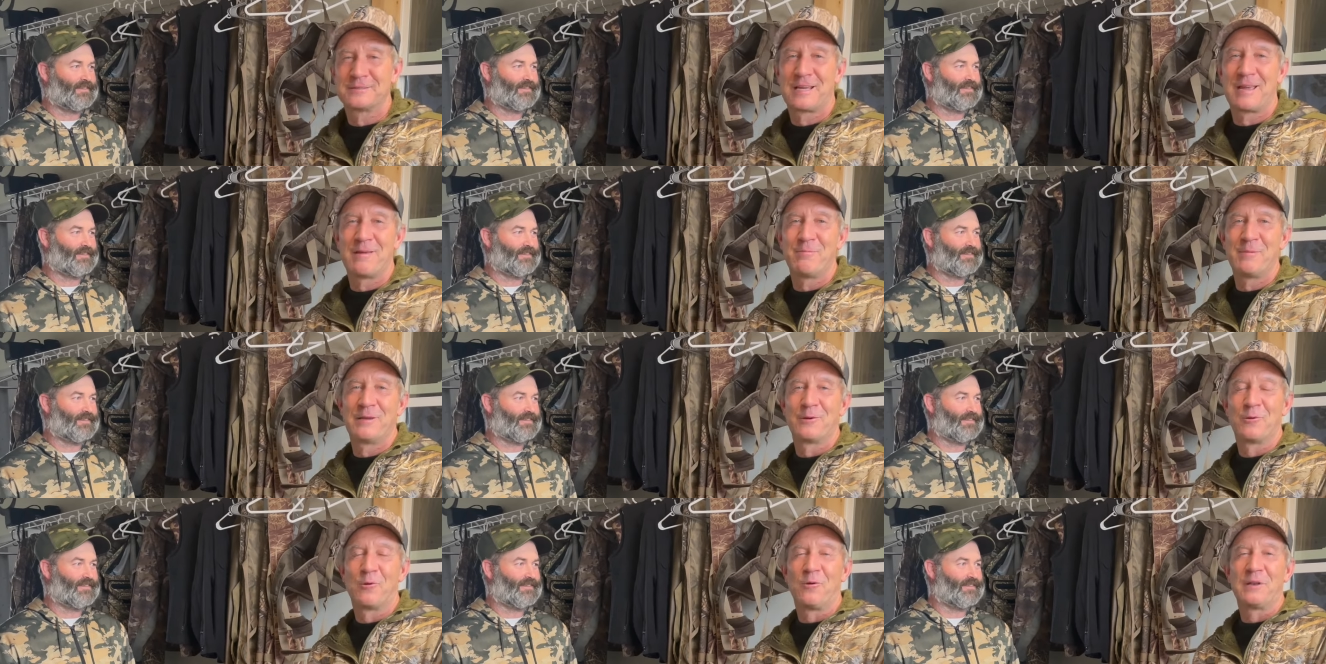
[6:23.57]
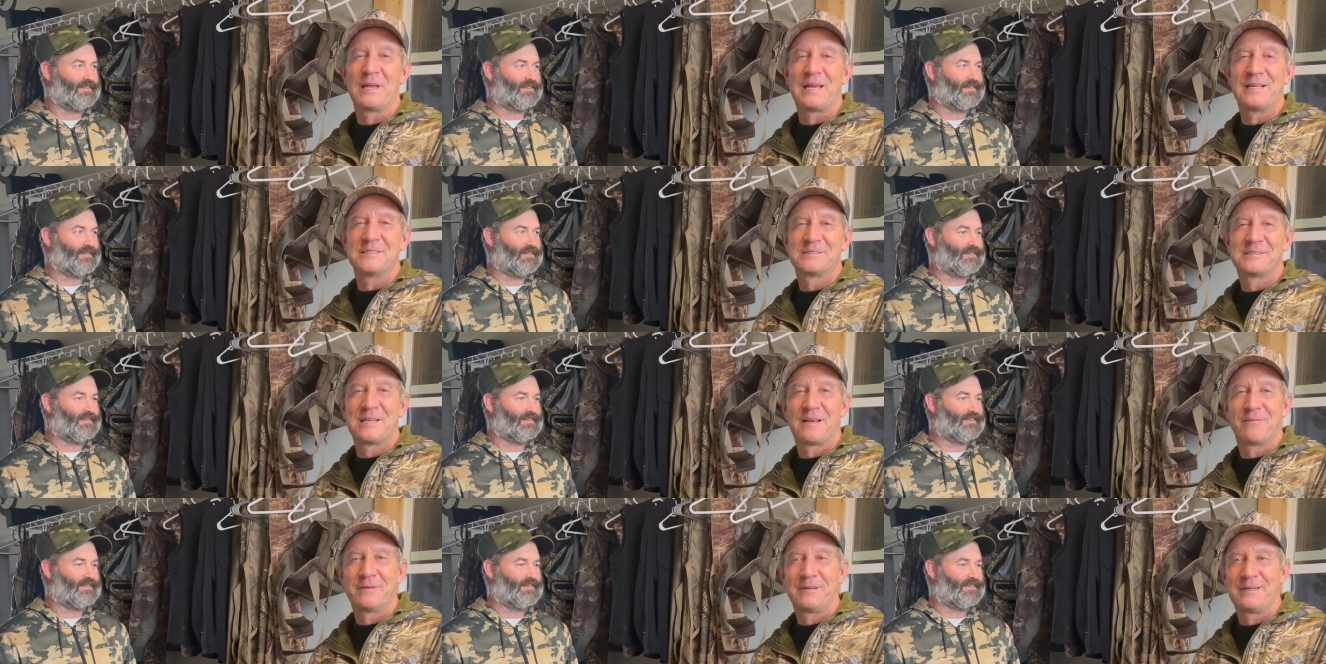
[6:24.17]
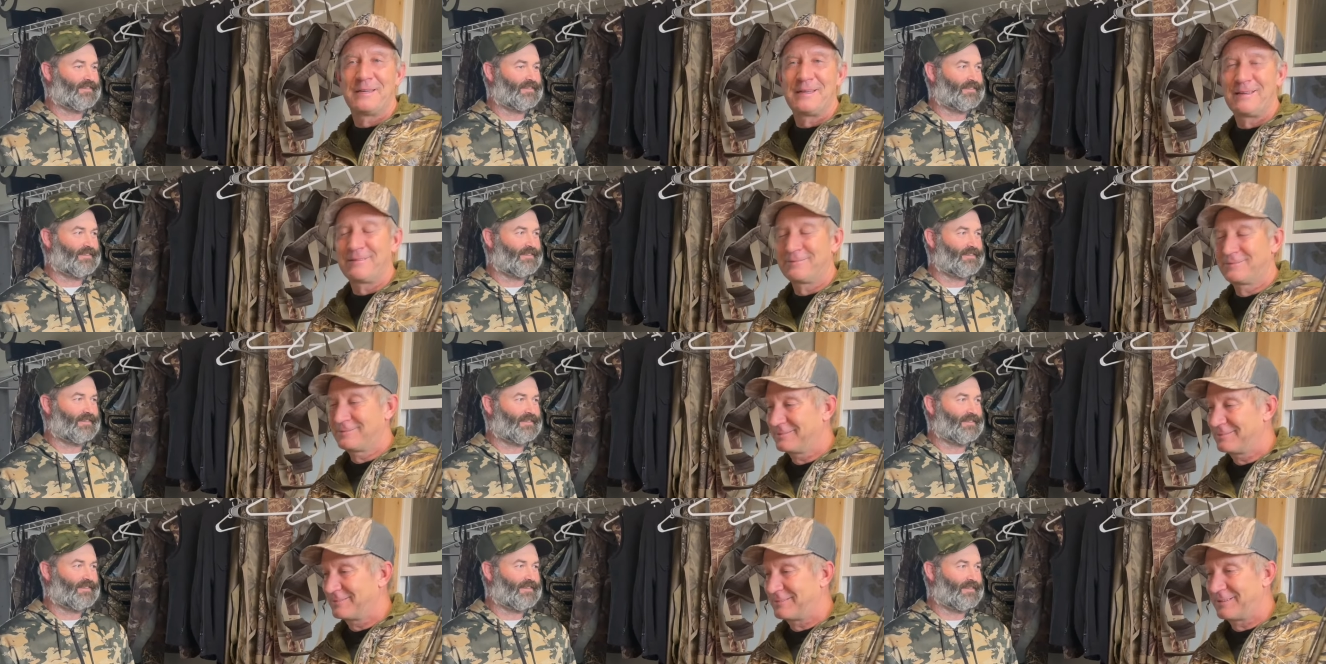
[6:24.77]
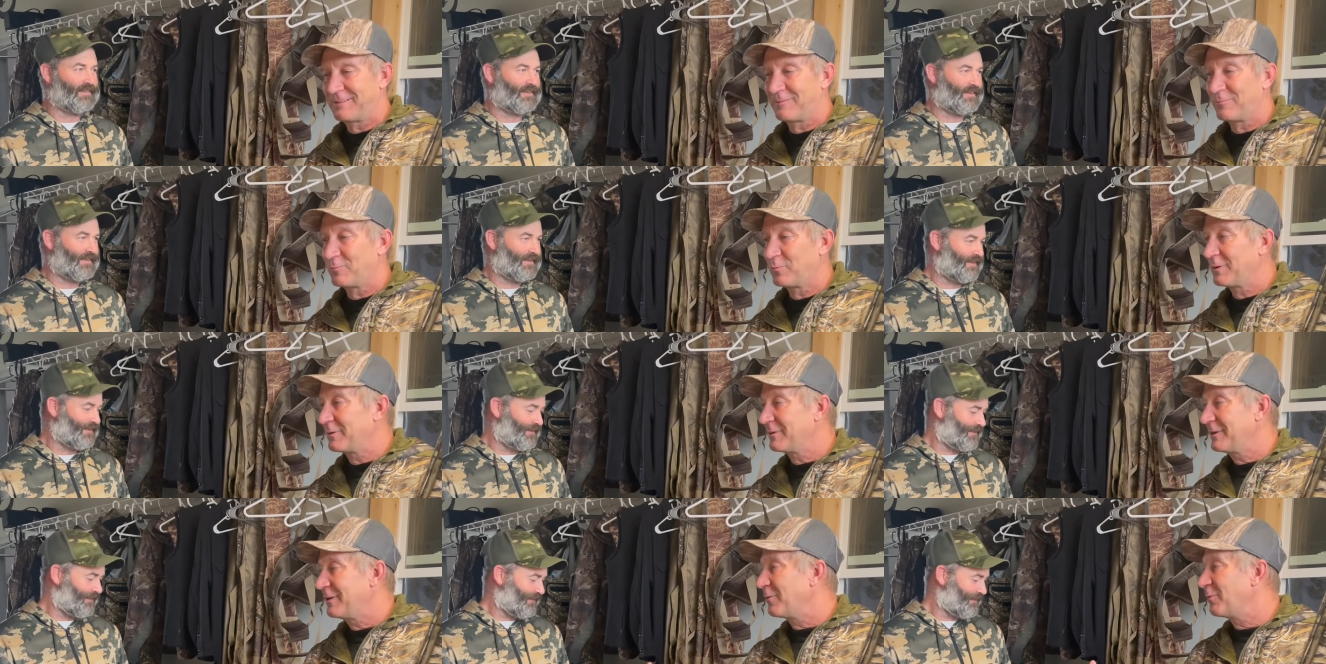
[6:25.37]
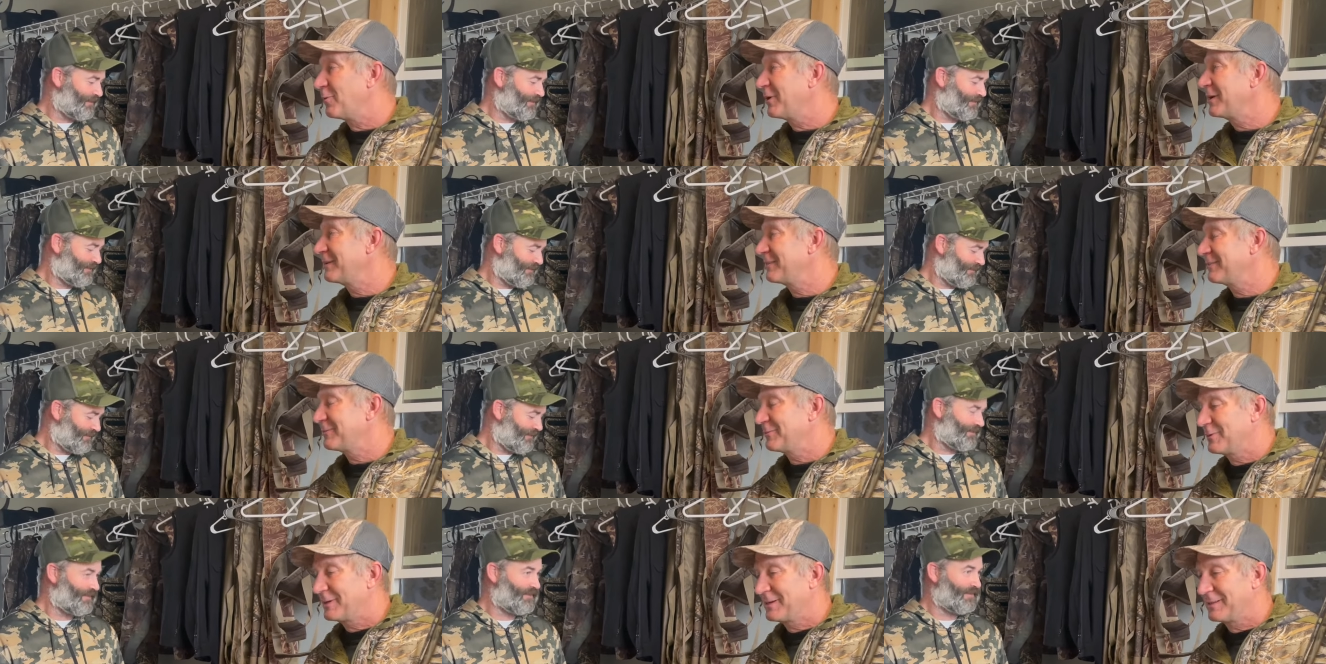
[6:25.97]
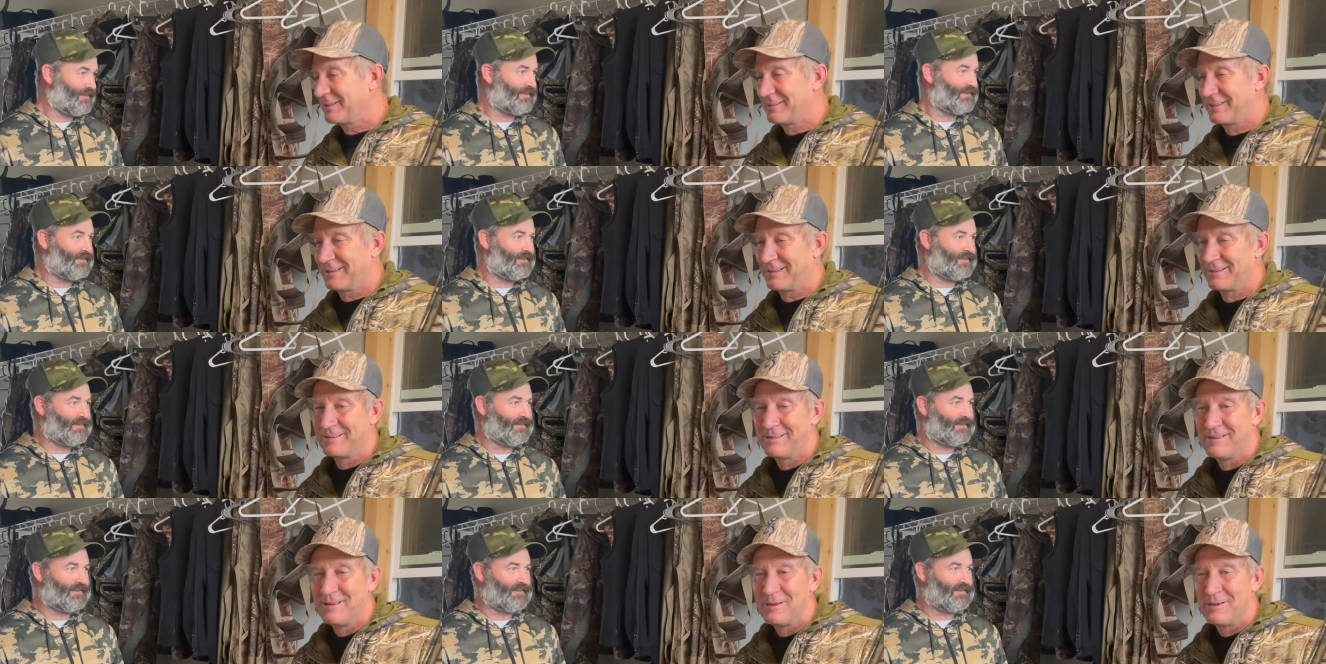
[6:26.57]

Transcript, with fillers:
Speaker 1: Gave me an old eight seventy, you know, one of, one of the